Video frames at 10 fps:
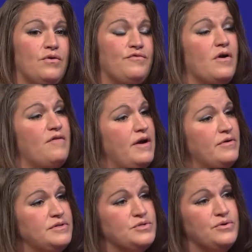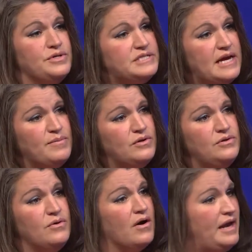for our veterans who are disabled,
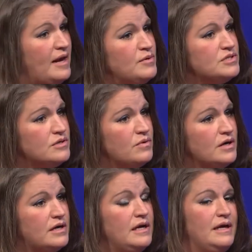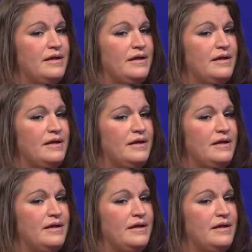who aren't able to work,